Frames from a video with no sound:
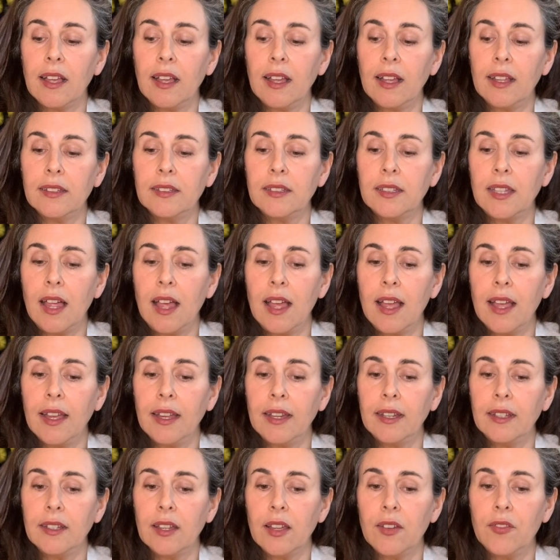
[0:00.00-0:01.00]
a
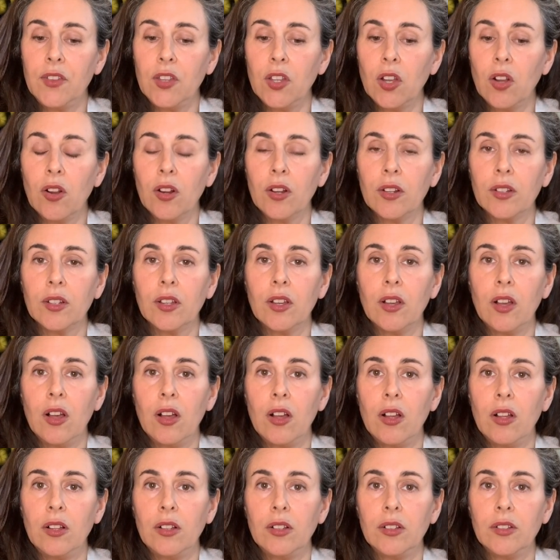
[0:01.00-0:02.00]
line of yarn
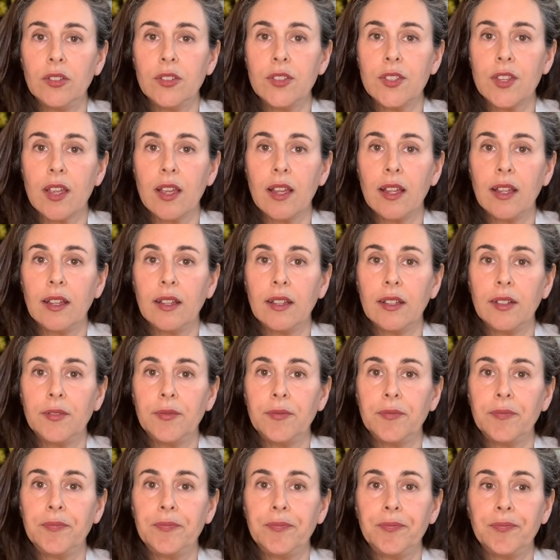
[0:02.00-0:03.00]
called
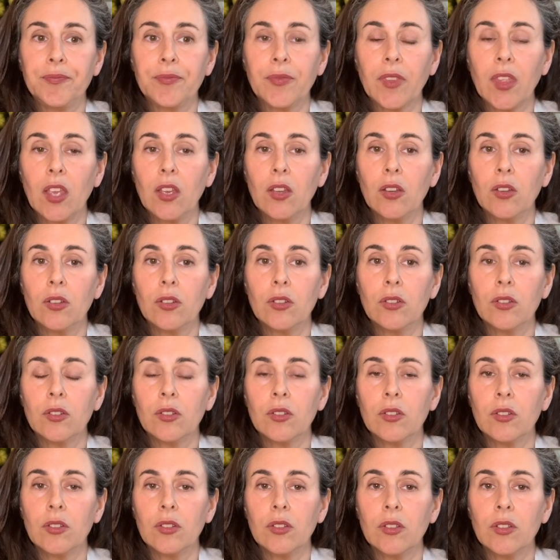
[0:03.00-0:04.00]
um,
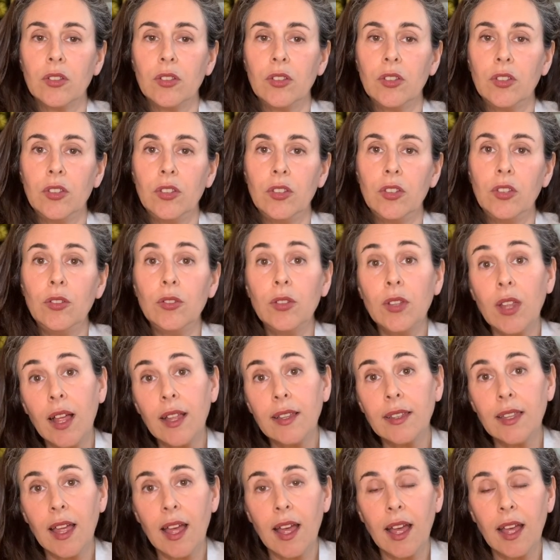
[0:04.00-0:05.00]
you
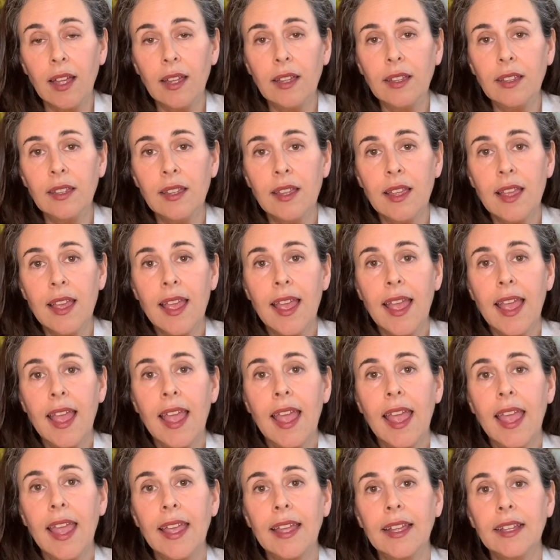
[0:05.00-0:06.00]
La
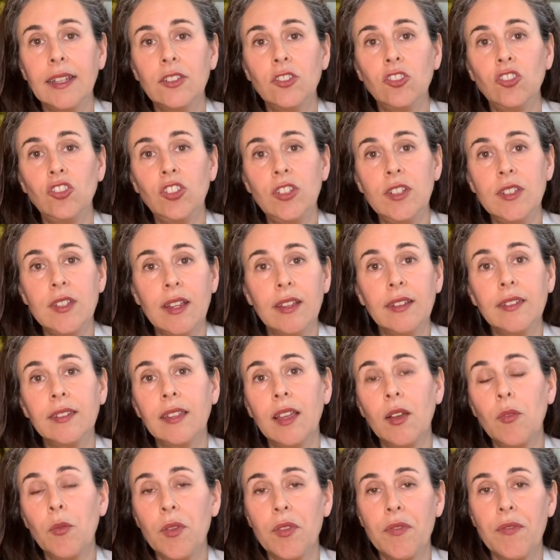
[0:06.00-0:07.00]
And she does
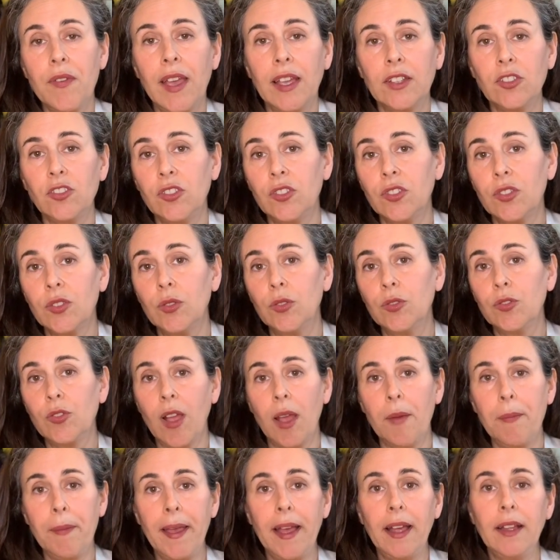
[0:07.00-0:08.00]
that with Fashion School
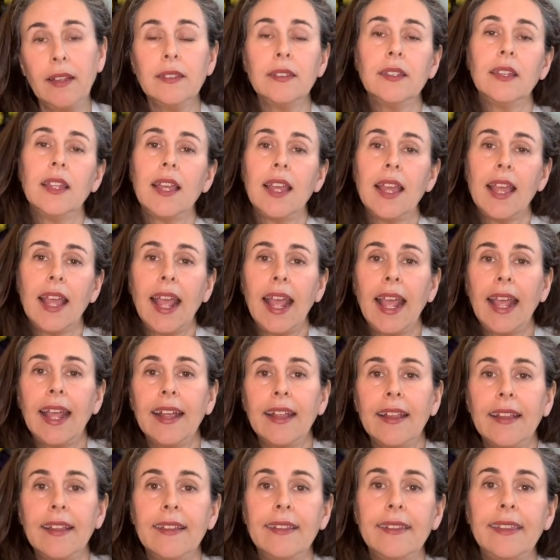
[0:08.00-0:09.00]
Dropout.
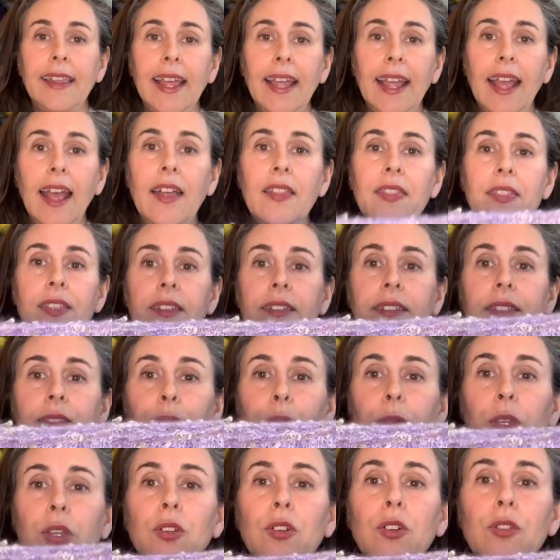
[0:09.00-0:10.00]
And they had this
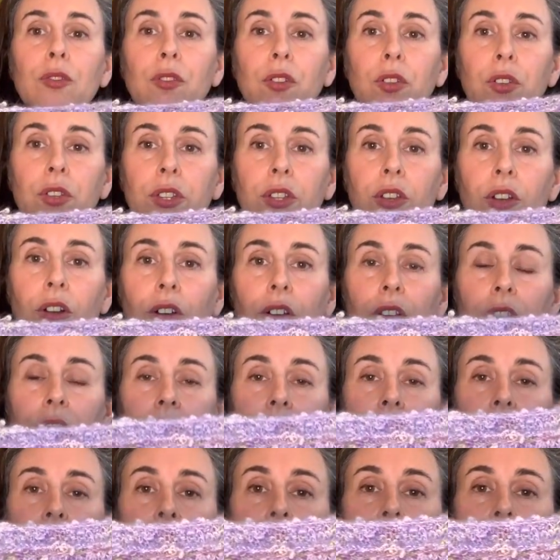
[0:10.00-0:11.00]
beautiful yarn